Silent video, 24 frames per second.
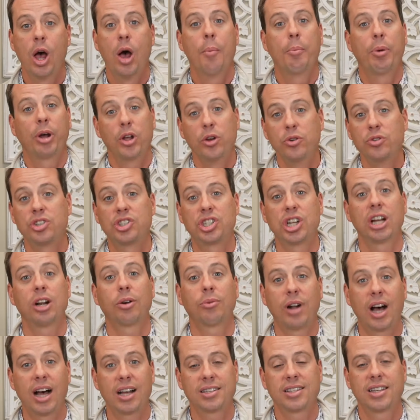but whose
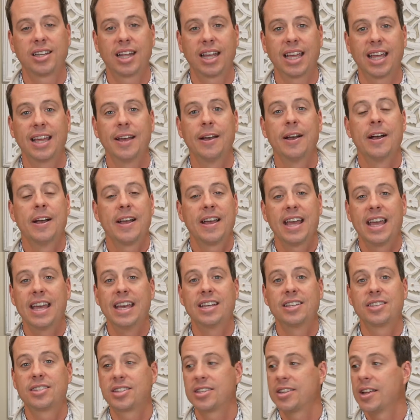generosity
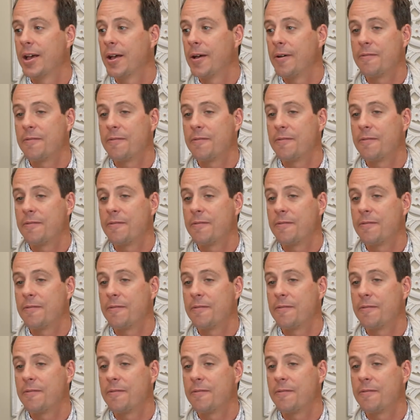is